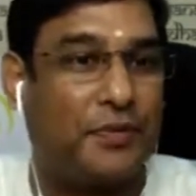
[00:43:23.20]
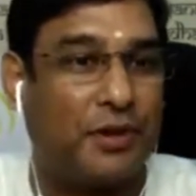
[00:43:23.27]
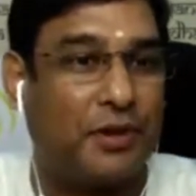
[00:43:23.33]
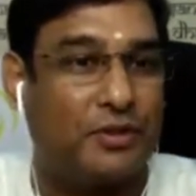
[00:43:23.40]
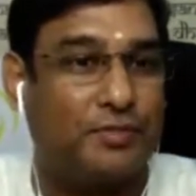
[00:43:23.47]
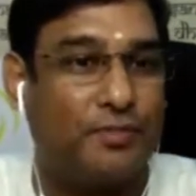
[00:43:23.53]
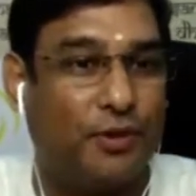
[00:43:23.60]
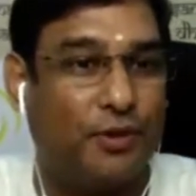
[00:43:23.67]

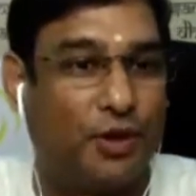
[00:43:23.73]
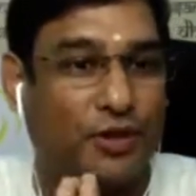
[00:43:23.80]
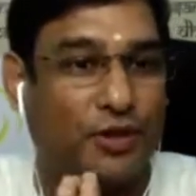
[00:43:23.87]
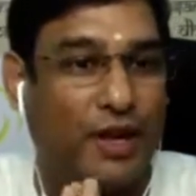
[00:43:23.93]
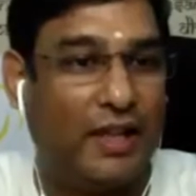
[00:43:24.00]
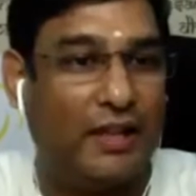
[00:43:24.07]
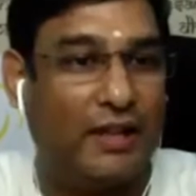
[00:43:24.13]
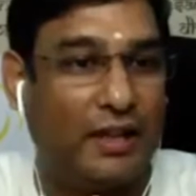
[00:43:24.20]

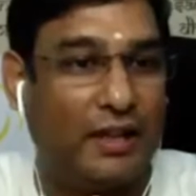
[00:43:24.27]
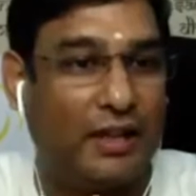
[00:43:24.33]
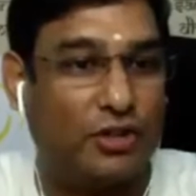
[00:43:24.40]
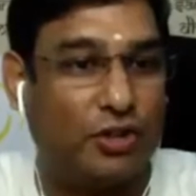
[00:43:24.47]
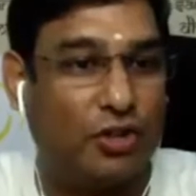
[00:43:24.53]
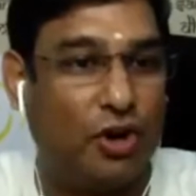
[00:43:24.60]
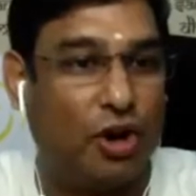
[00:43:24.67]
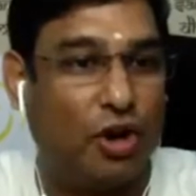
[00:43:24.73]
Spirituality has
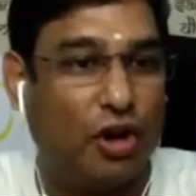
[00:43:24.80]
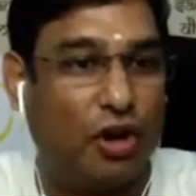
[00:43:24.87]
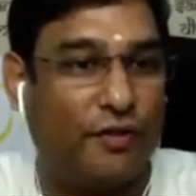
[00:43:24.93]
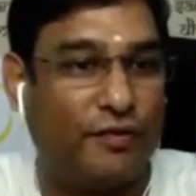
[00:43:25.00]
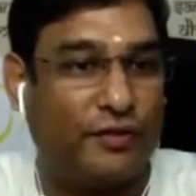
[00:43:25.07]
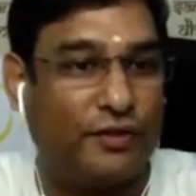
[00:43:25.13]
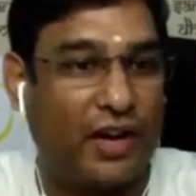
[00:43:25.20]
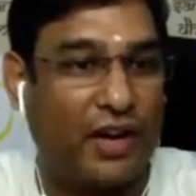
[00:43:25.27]
gone
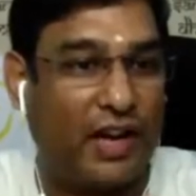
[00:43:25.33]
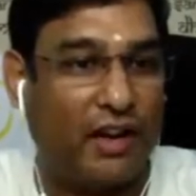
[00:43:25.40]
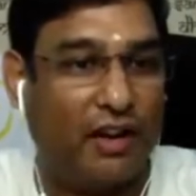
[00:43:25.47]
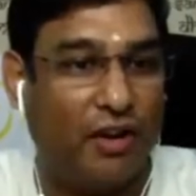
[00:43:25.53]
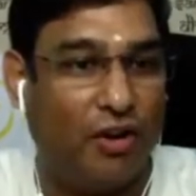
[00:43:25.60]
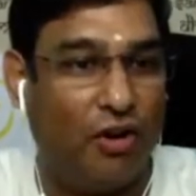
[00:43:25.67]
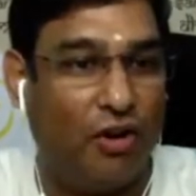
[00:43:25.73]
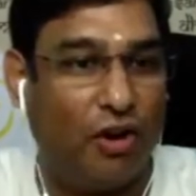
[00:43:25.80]
off track,
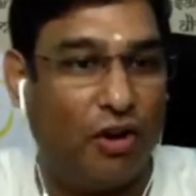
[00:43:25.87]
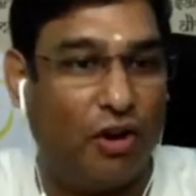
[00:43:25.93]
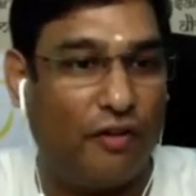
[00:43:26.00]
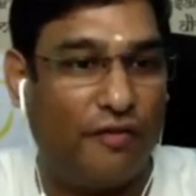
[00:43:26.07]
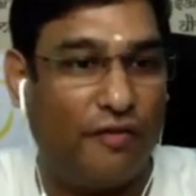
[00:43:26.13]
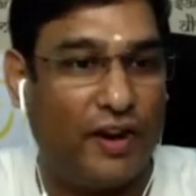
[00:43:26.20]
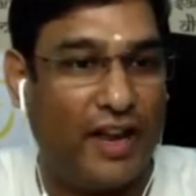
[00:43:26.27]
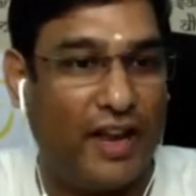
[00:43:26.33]
gone
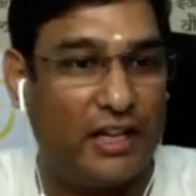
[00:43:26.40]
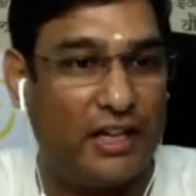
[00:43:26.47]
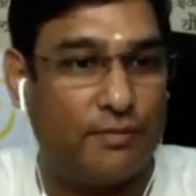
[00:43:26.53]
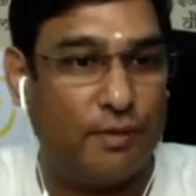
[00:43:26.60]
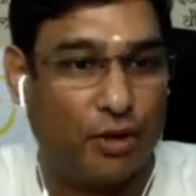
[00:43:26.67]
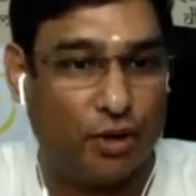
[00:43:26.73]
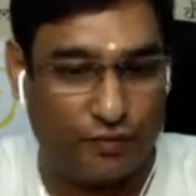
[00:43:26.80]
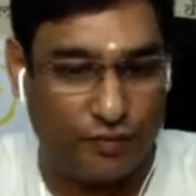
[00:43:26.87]
off rails
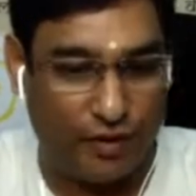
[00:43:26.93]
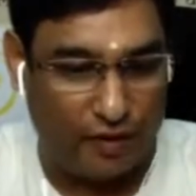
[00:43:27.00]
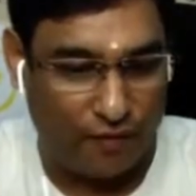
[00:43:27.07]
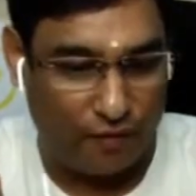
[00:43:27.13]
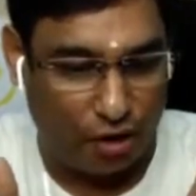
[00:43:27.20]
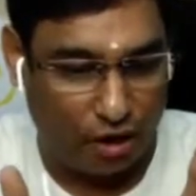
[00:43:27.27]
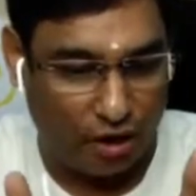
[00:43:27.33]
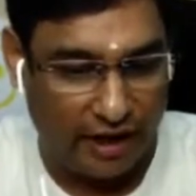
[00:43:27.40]
because we have
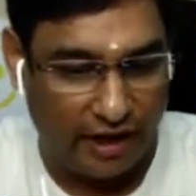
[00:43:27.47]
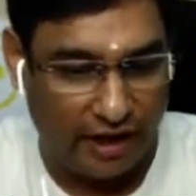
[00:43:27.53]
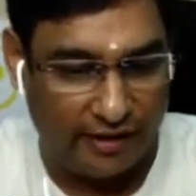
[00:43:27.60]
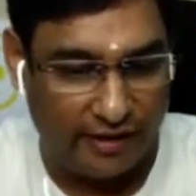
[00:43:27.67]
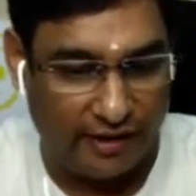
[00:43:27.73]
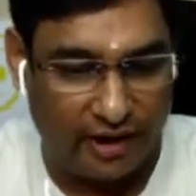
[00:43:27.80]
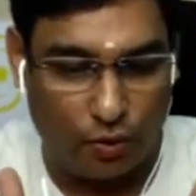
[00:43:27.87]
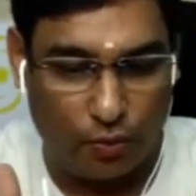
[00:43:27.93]
not heeded
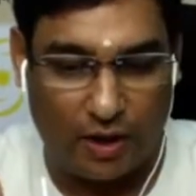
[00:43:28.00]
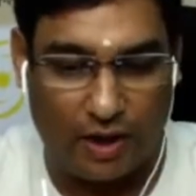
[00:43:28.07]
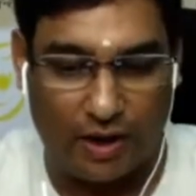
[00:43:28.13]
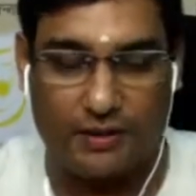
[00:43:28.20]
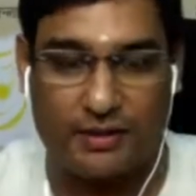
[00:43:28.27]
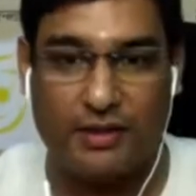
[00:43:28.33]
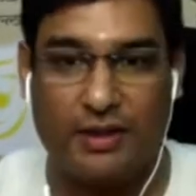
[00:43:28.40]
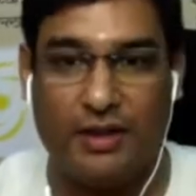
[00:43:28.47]
their
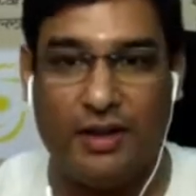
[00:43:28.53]
advice.